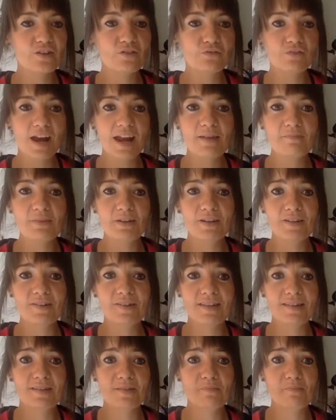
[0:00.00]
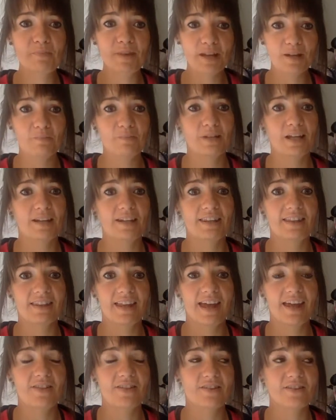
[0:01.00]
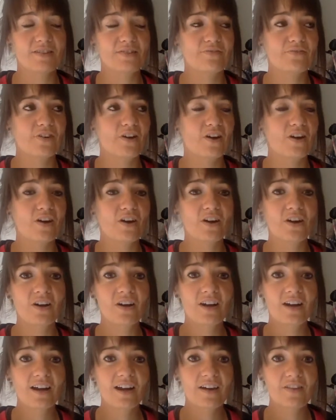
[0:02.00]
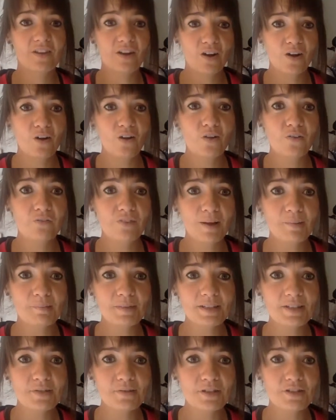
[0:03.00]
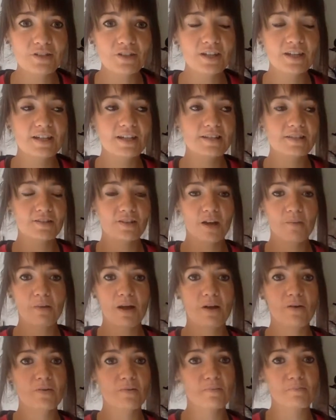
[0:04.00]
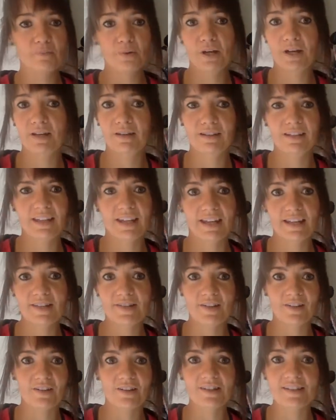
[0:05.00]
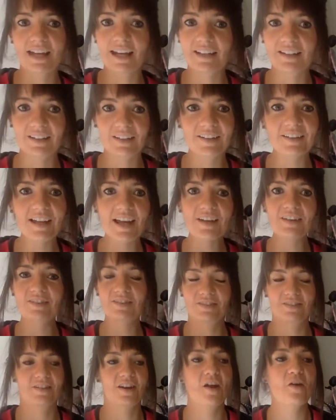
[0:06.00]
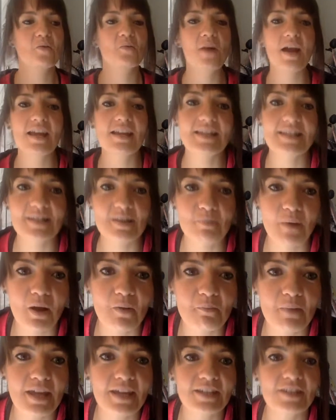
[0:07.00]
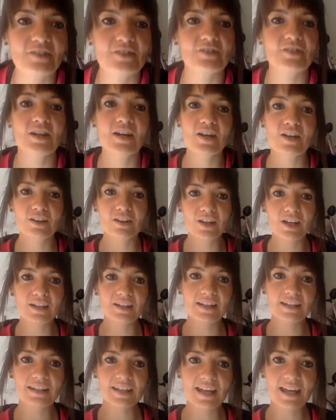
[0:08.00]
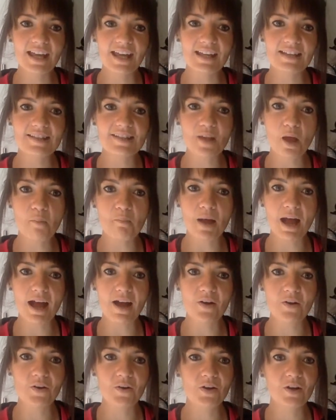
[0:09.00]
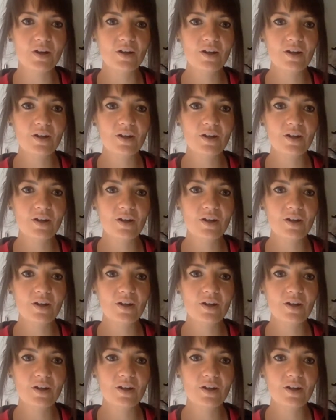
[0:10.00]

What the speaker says: great because there's a meal plan in there that's for the whole family to enjoy it. It's not about putting kids on a diet, like no way. It's about learning kids about